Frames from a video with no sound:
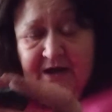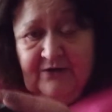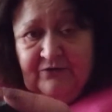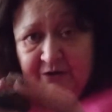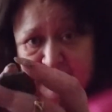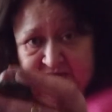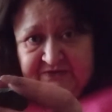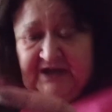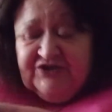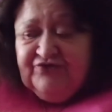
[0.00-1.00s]
around me,
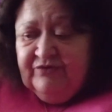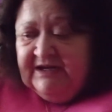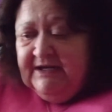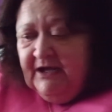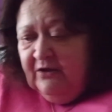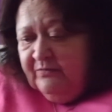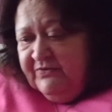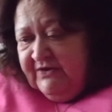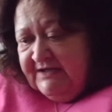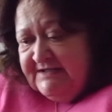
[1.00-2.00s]
that's really helped
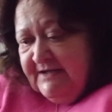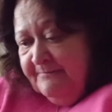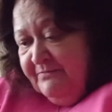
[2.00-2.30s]
things.